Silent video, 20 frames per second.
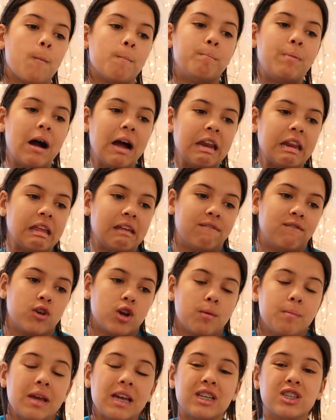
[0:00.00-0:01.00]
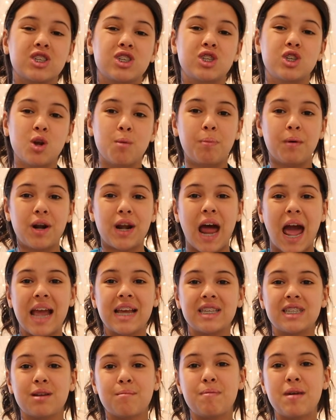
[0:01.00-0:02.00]
But if you're being super
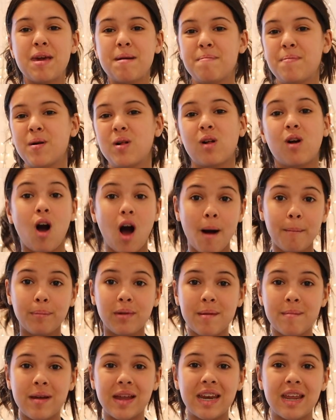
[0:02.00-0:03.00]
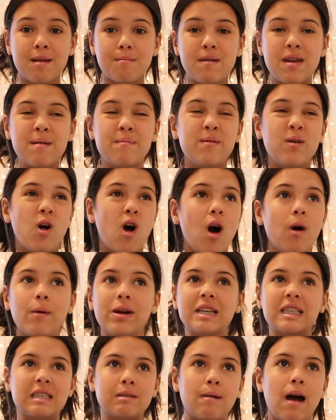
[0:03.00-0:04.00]
nice to people, complimenting people,
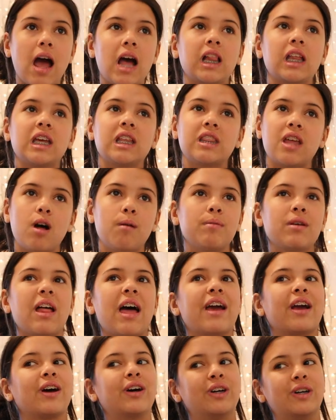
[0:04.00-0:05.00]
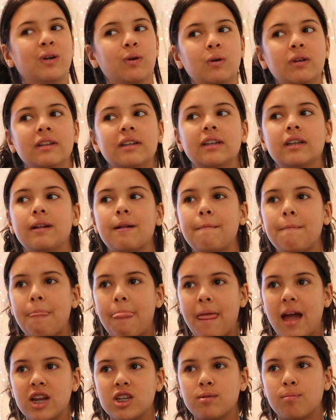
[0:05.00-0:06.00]
always smiling, they'll be like, oh,
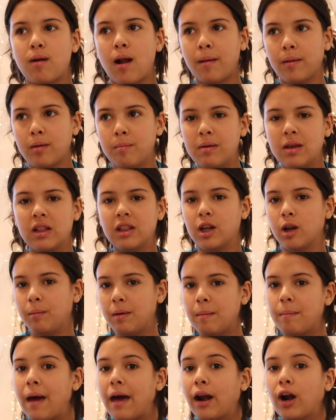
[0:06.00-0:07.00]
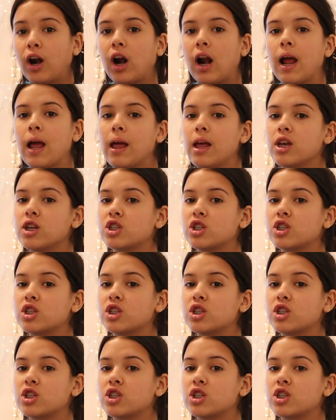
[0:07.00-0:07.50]
I should probably be a little bit better.